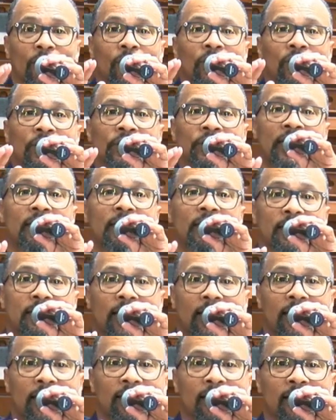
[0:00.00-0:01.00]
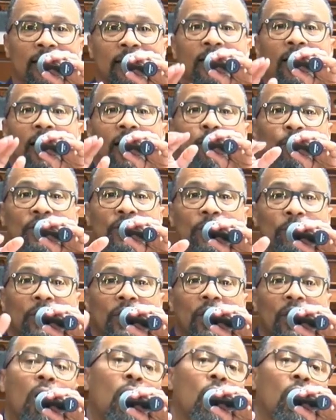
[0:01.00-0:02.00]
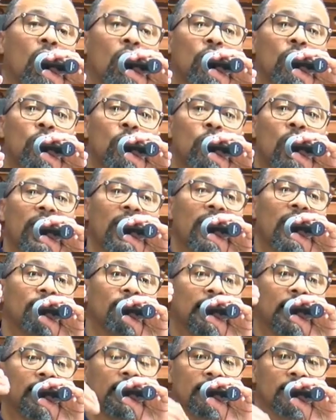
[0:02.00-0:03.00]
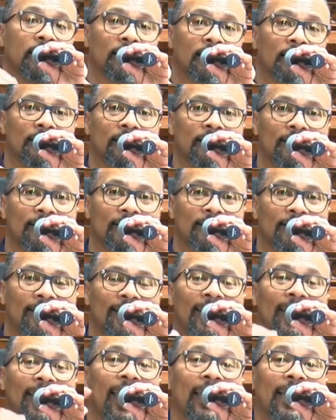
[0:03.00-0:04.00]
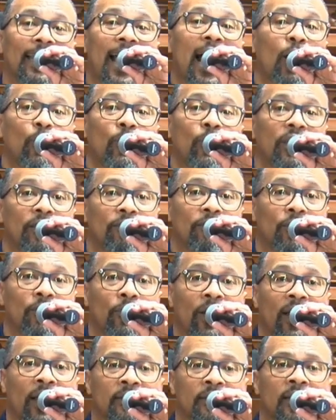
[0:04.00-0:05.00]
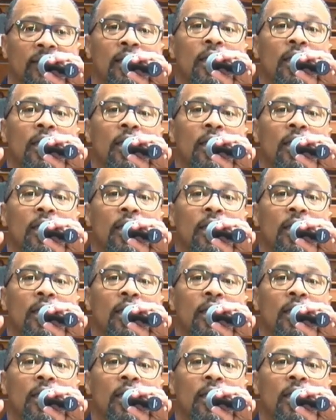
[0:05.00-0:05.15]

Jesus says, Come to me, all who are heavy laden, and I will give you rest.